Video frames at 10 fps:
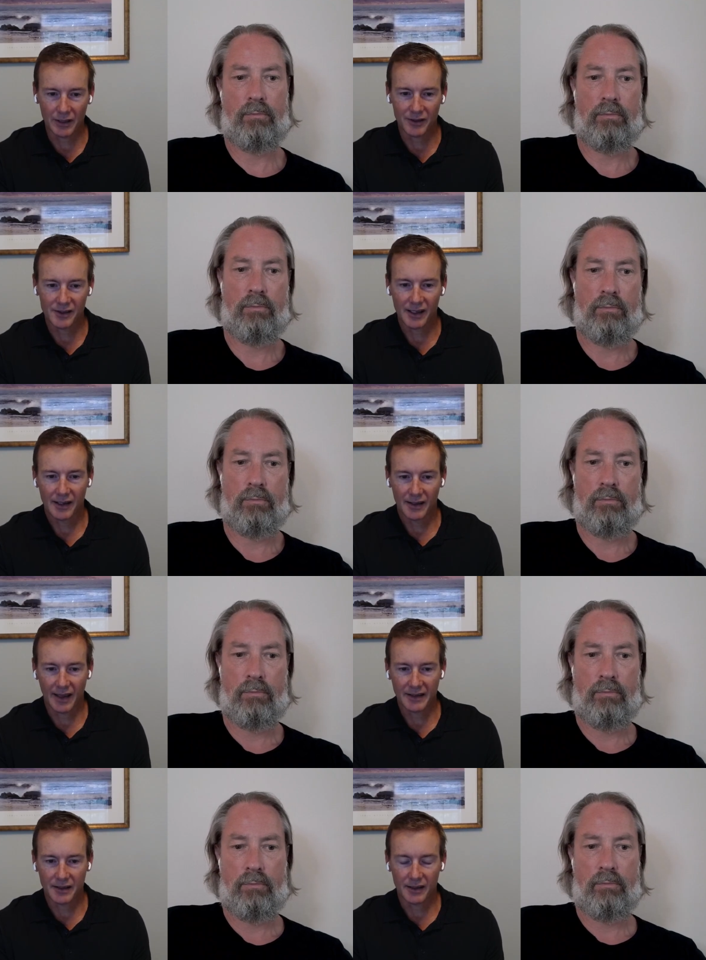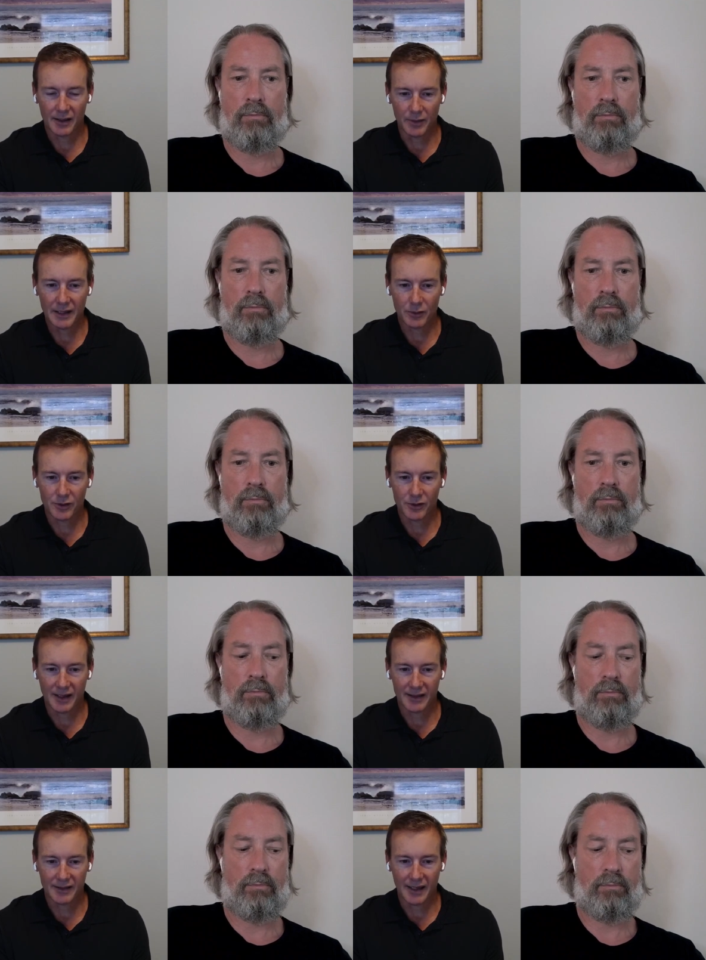Speaker 1: because that's a resource
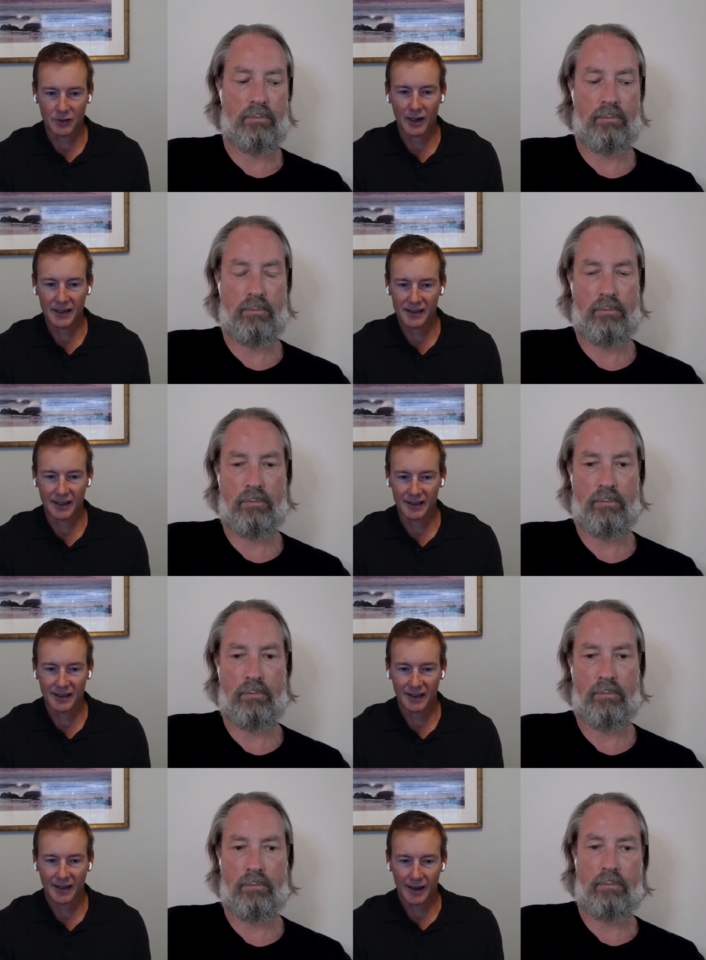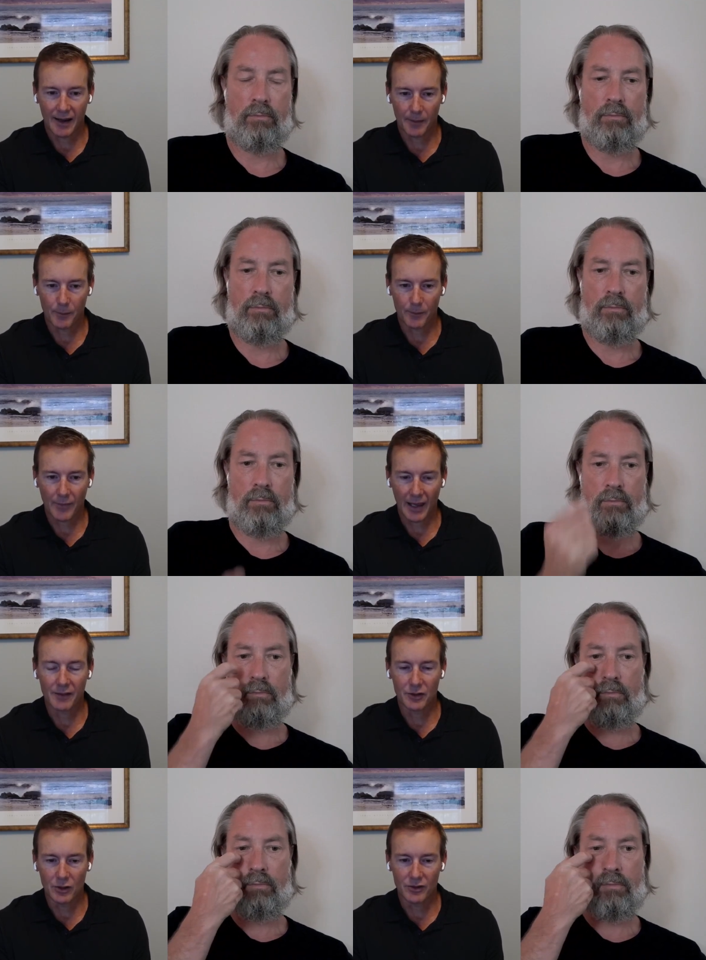that they trust and
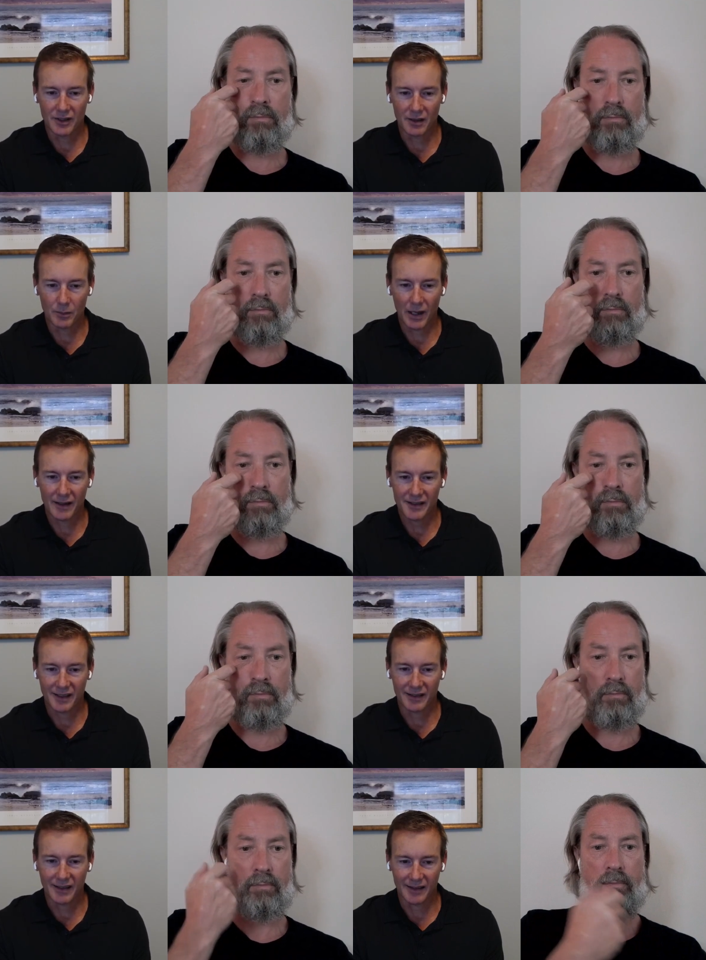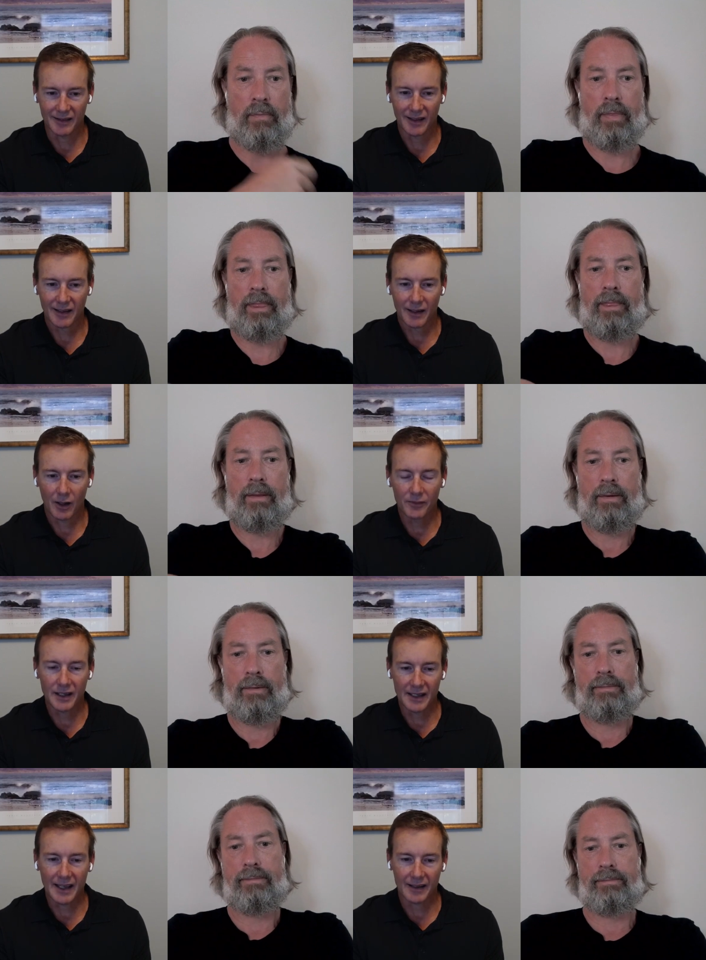have used in the past and
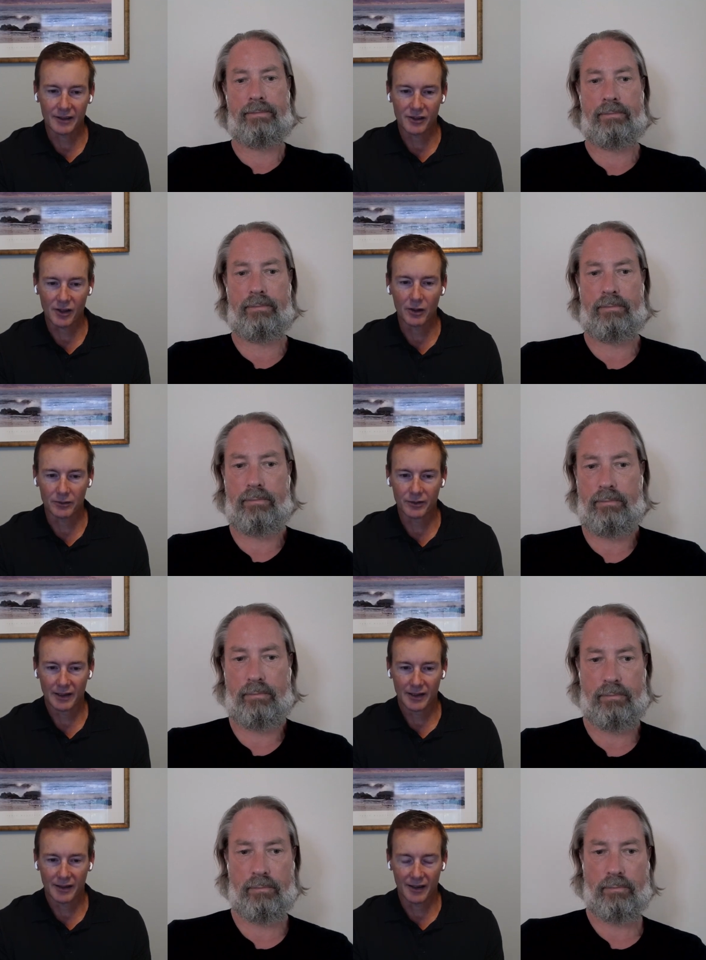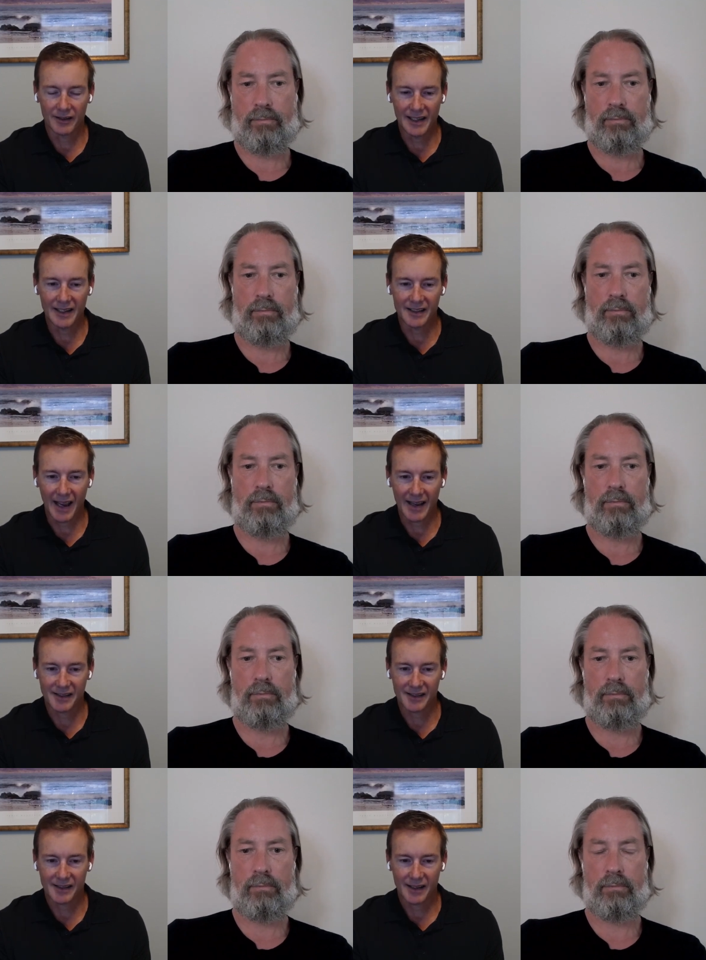hopefully can solve their needs
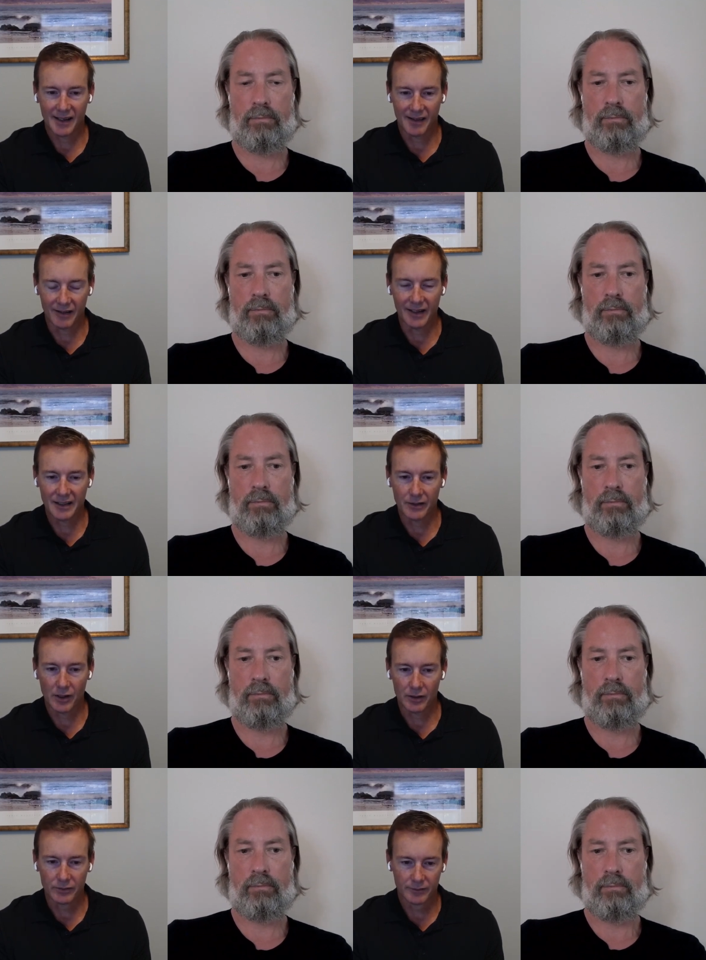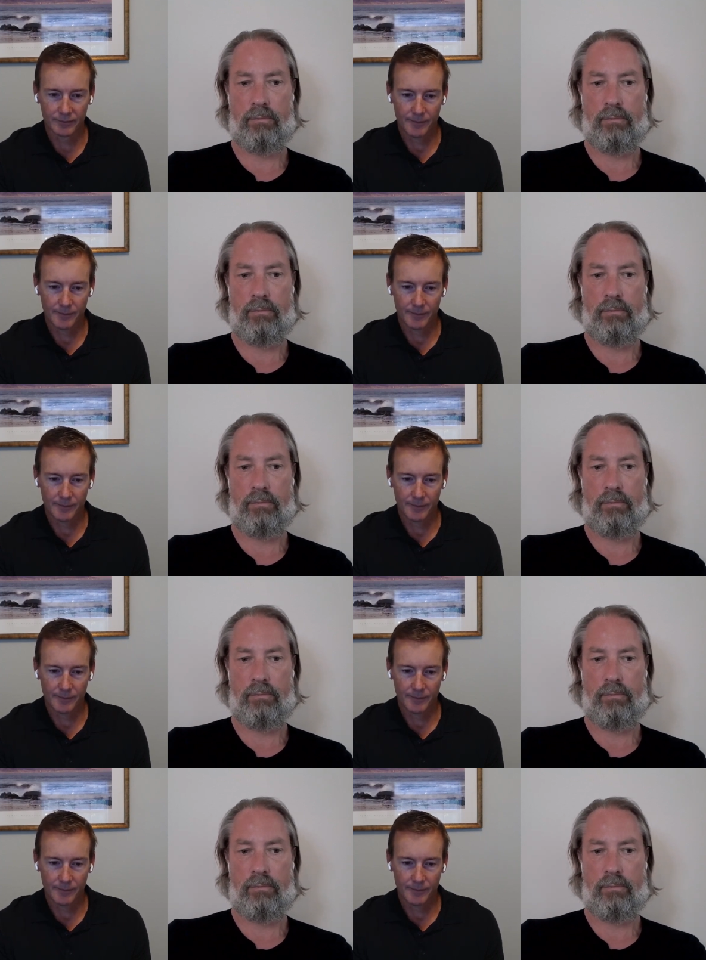as their needs evolve.